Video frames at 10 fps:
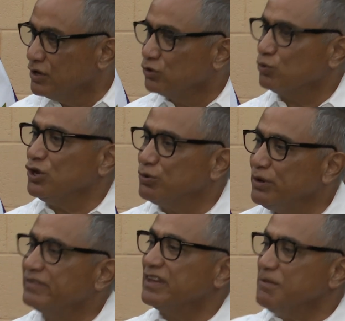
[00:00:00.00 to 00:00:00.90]
to
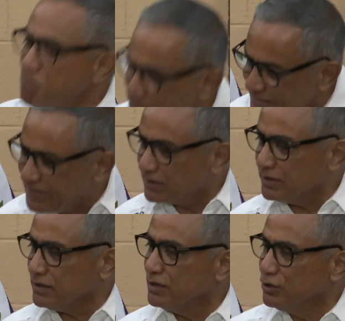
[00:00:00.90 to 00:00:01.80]
increase
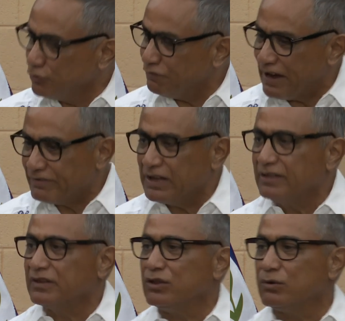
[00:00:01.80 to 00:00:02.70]
immediately to $5
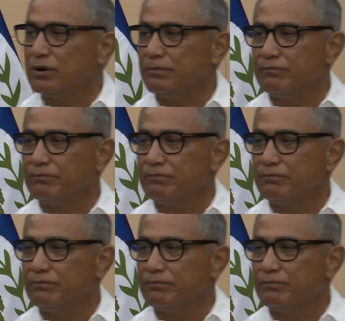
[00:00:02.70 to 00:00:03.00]
an hour.